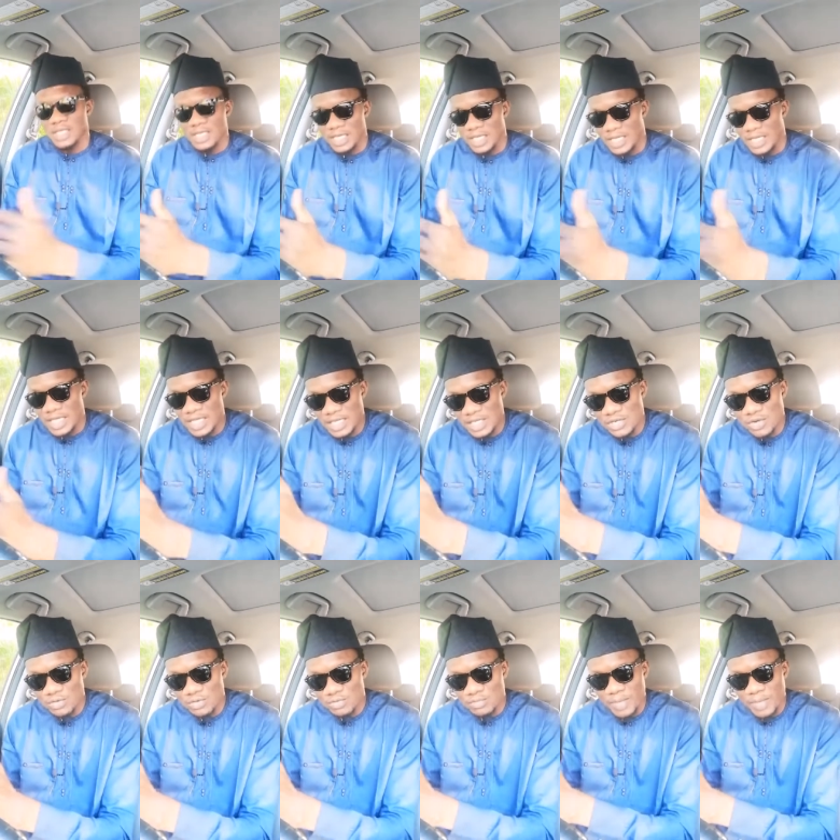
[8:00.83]
in
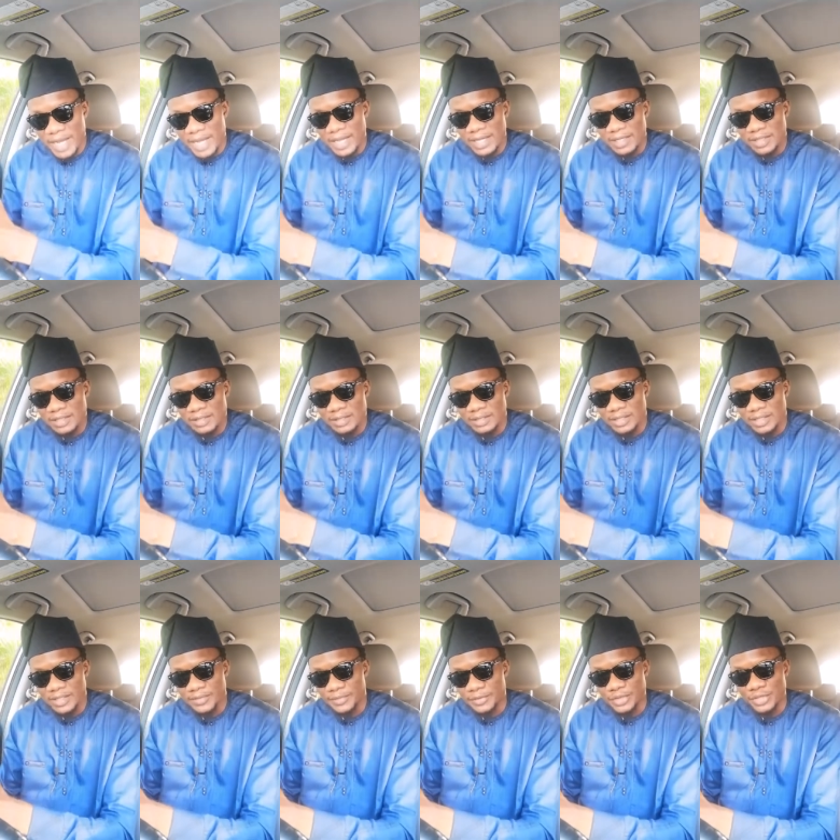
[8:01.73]
Yoruba
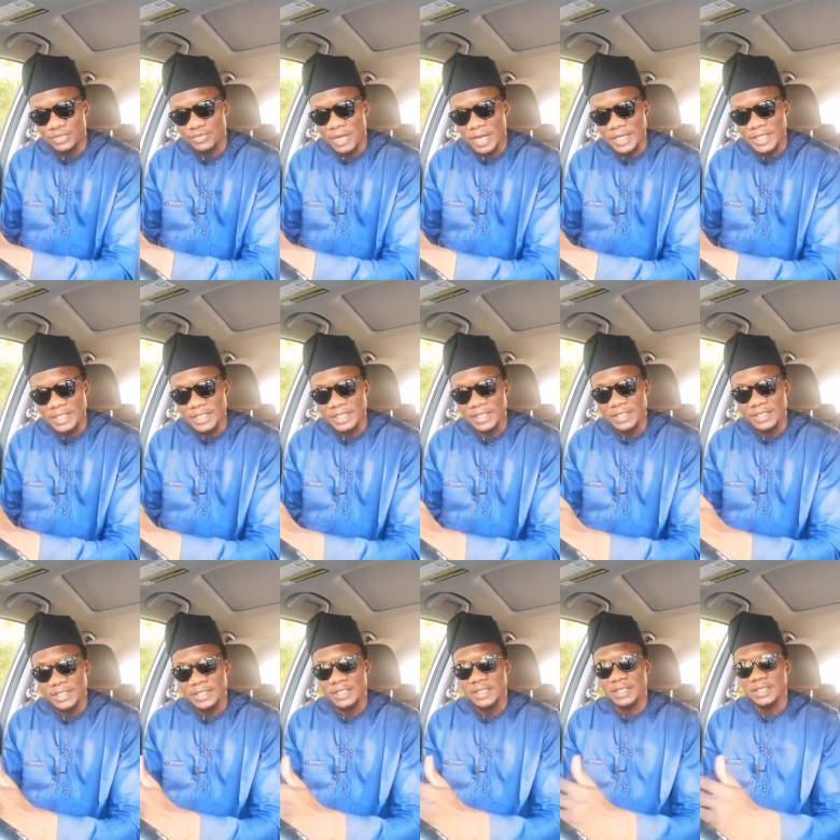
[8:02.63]
spirituality,
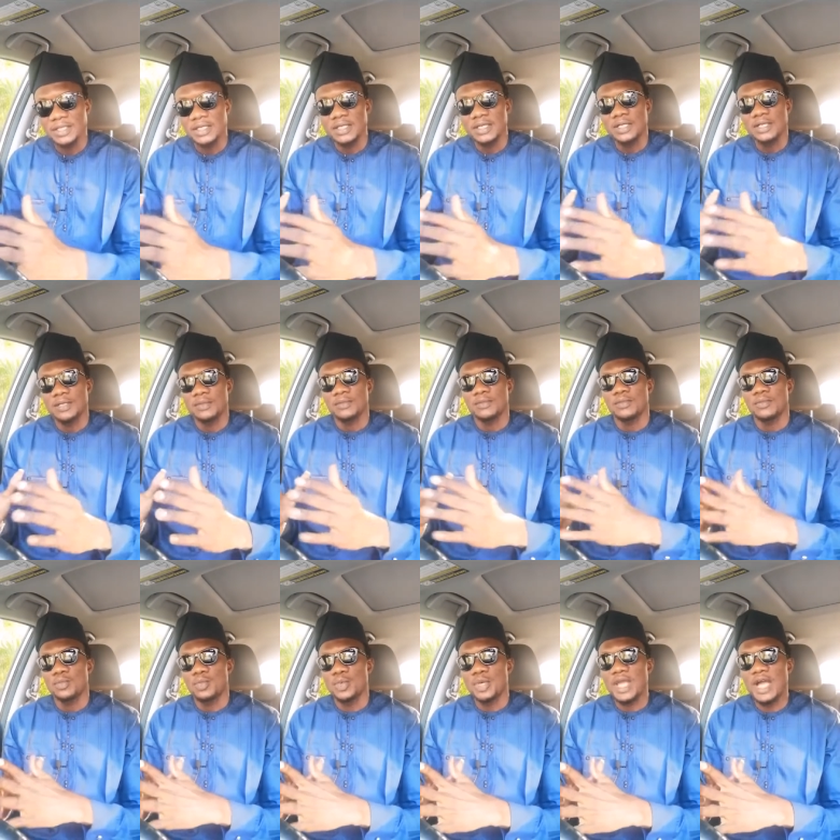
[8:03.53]

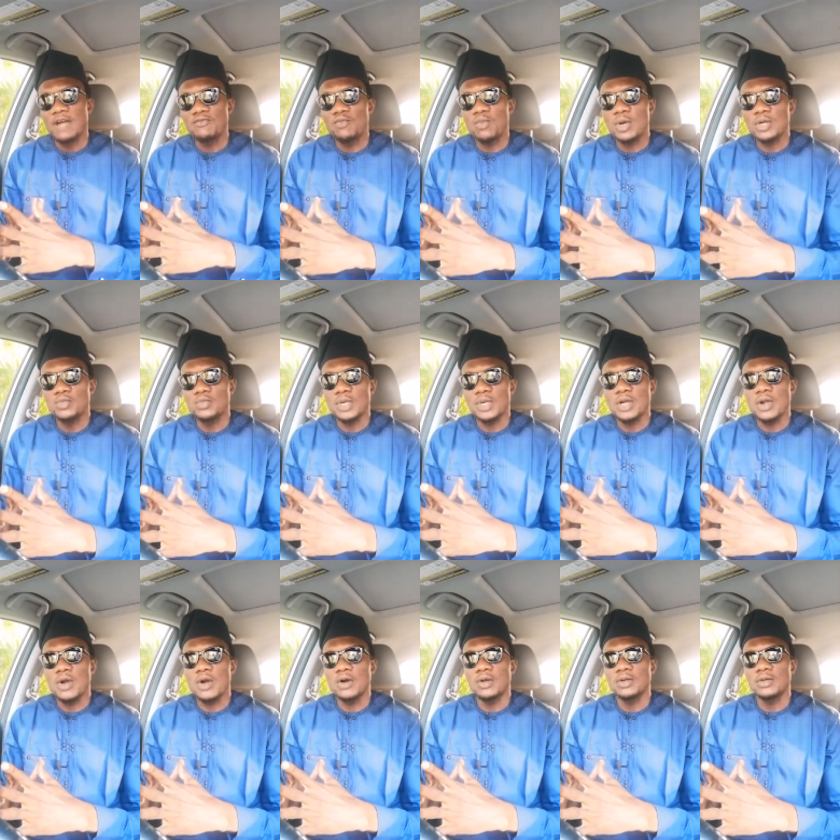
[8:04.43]
we have what we
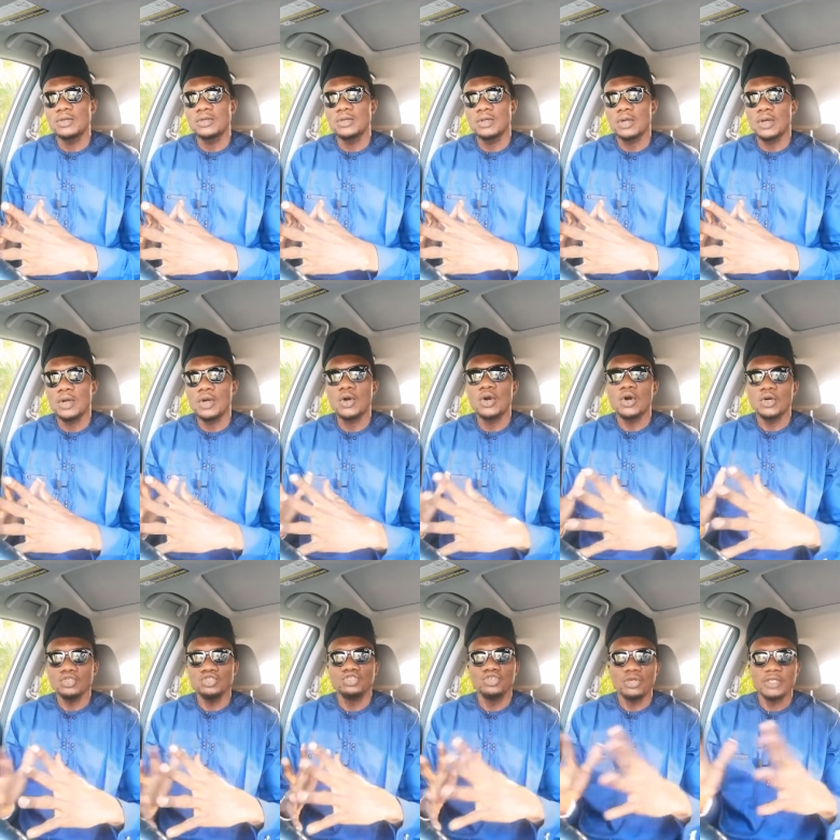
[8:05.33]
call
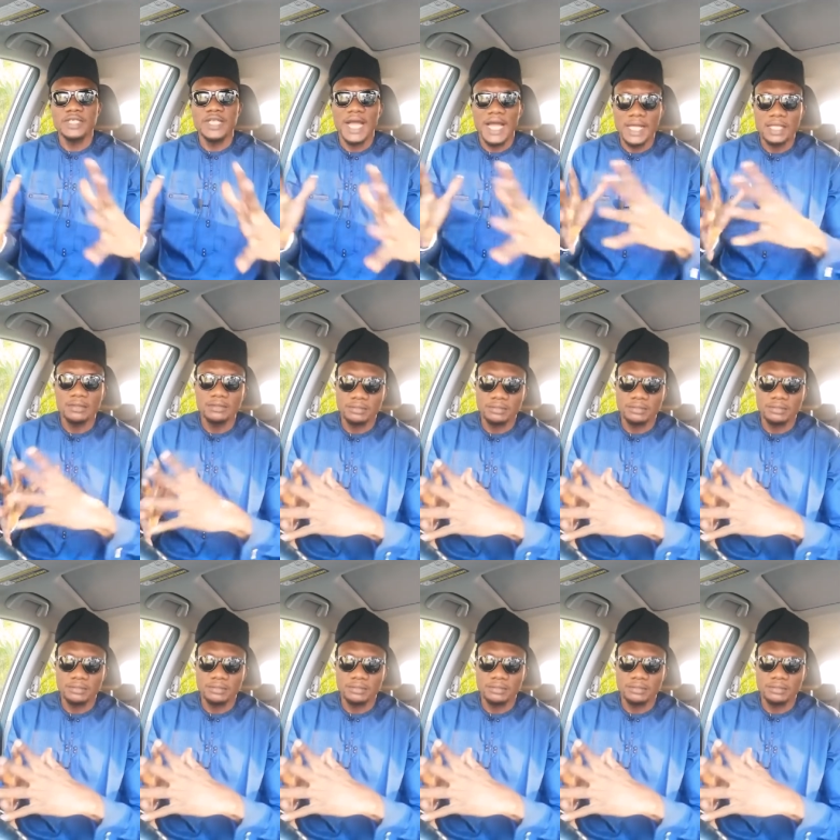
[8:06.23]
Kojoda.